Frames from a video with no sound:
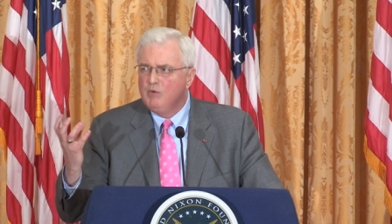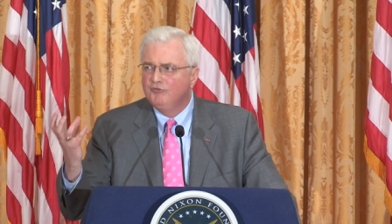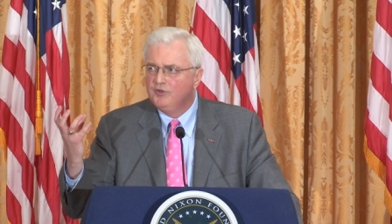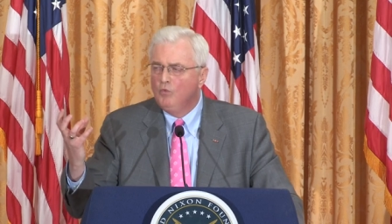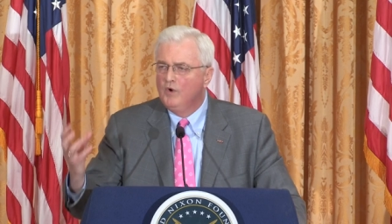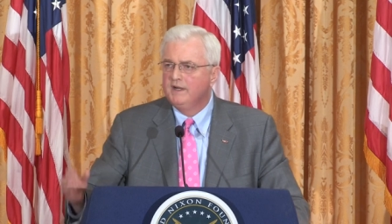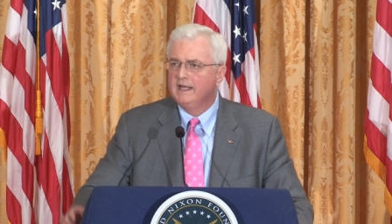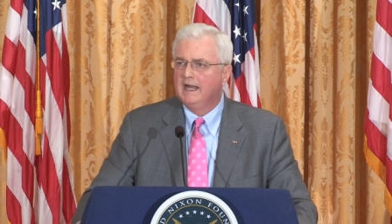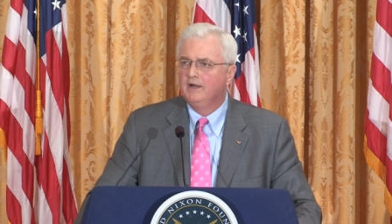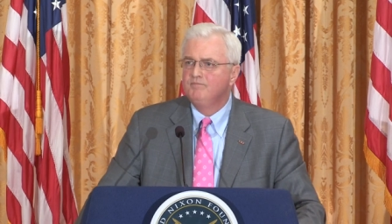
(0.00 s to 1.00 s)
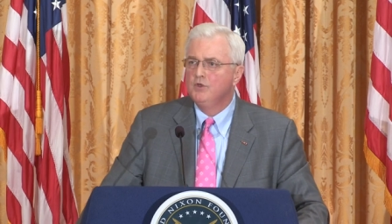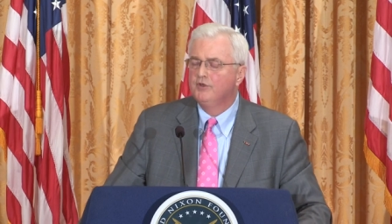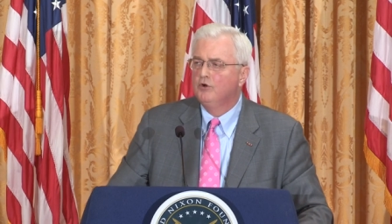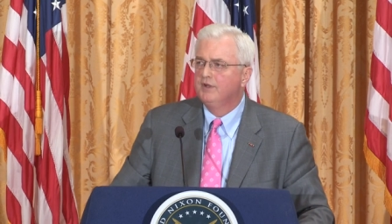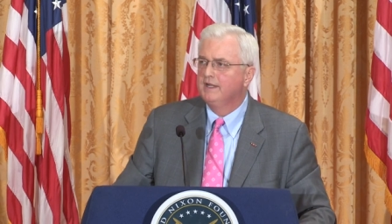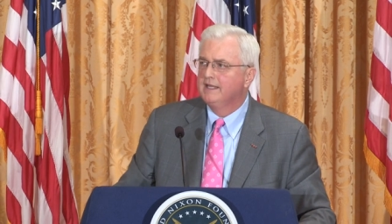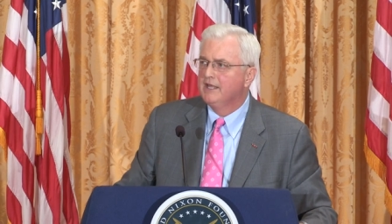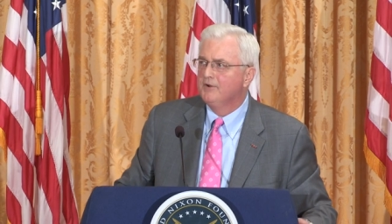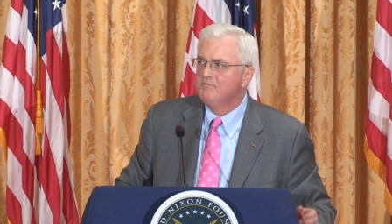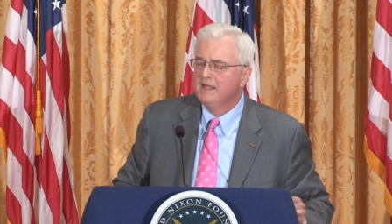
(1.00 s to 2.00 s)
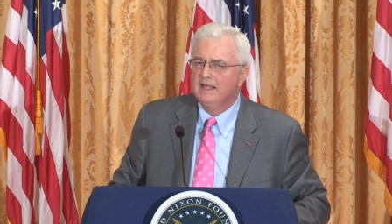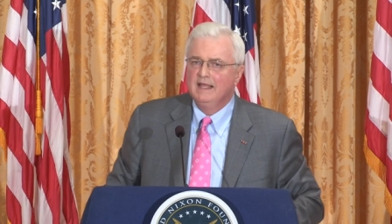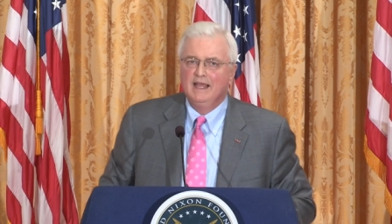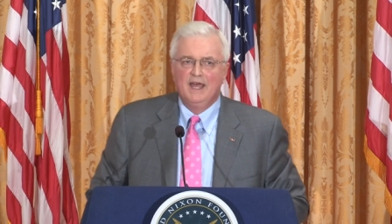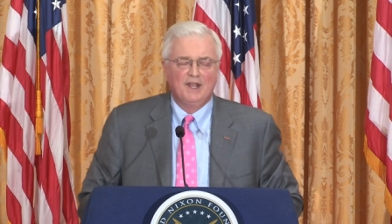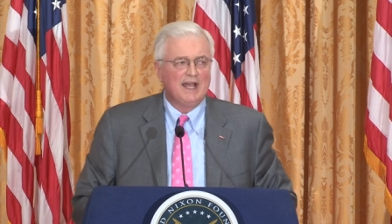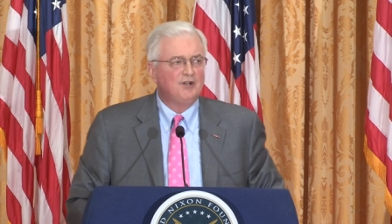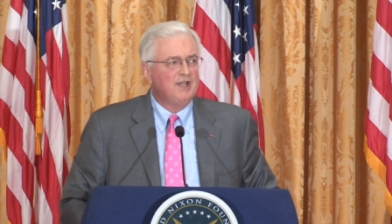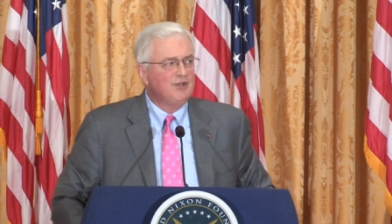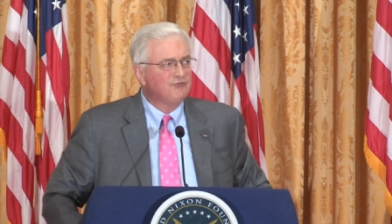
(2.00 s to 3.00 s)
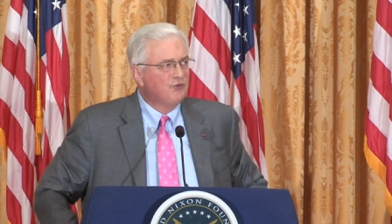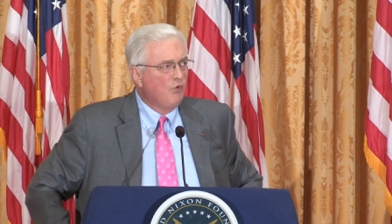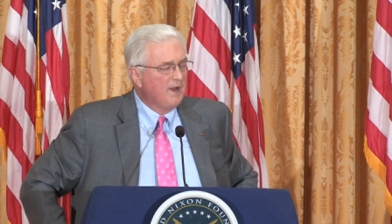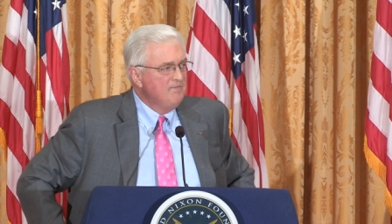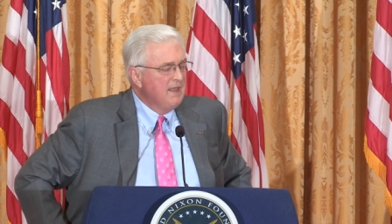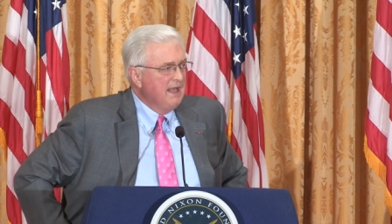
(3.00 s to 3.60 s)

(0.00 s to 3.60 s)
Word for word: He was the one guy who could hold it together. And I got to tell you a story.